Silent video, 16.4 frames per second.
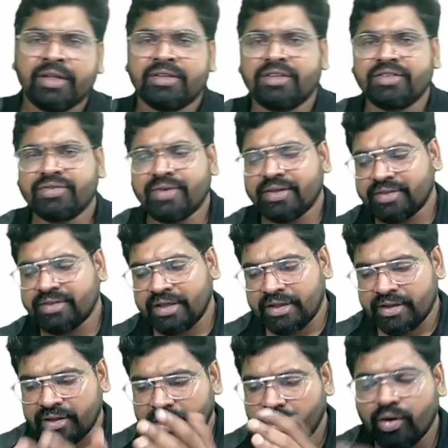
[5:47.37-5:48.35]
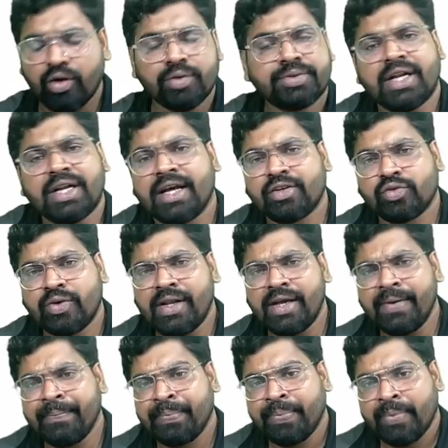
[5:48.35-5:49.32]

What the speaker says: This was in the option actually.